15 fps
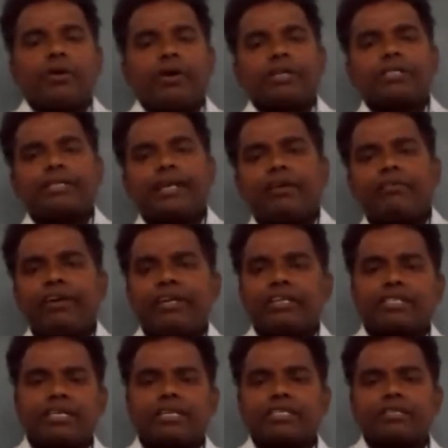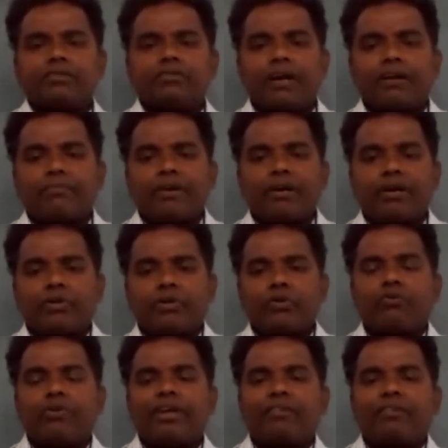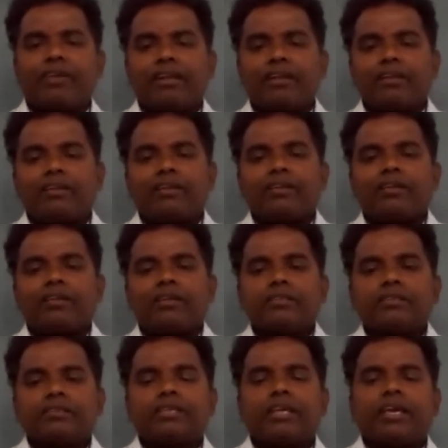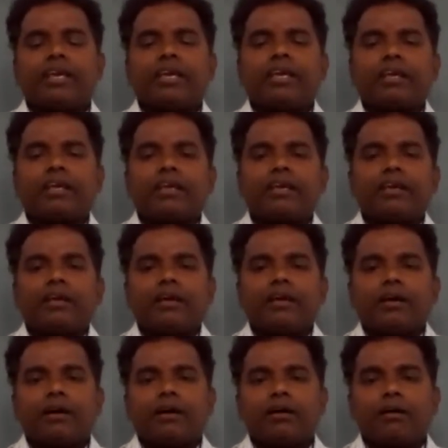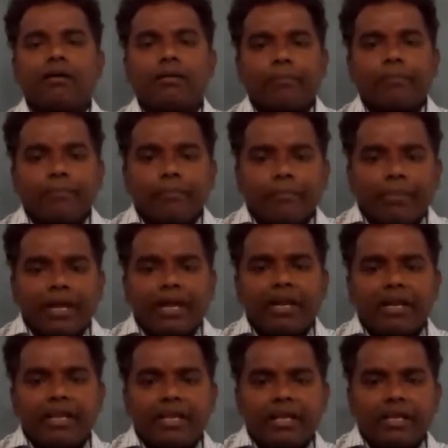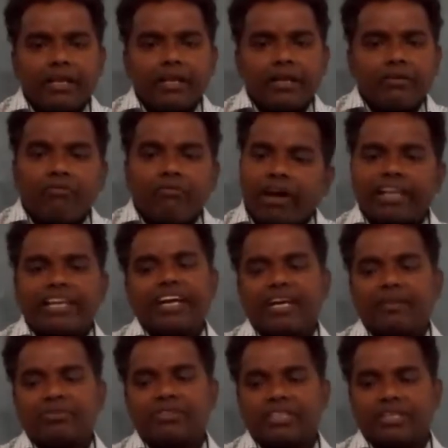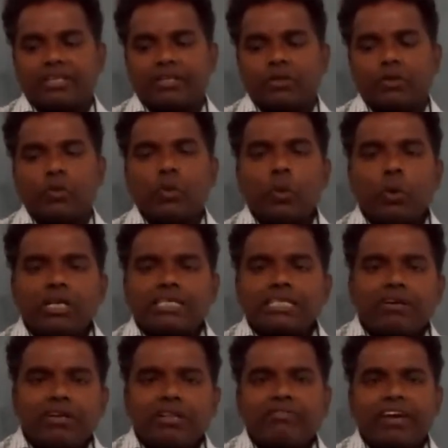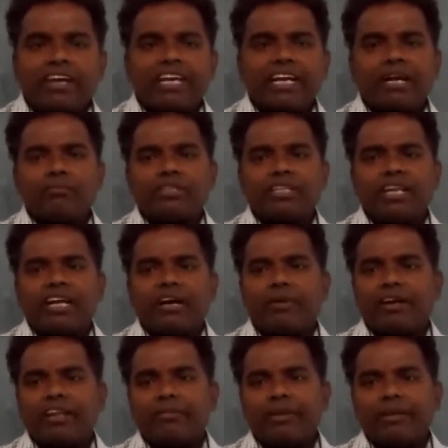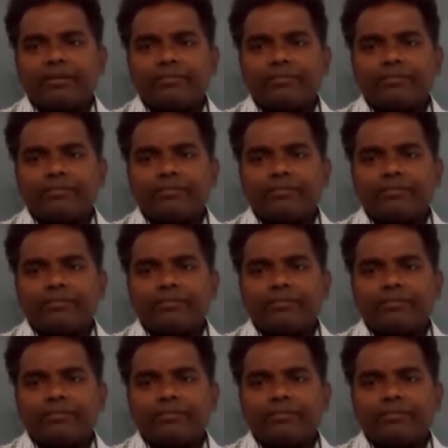Yesterday we discussed what ma, you know very well. See, mainly five kingdoms theory. Who discovered the five kingdom theory? Come on, tell me.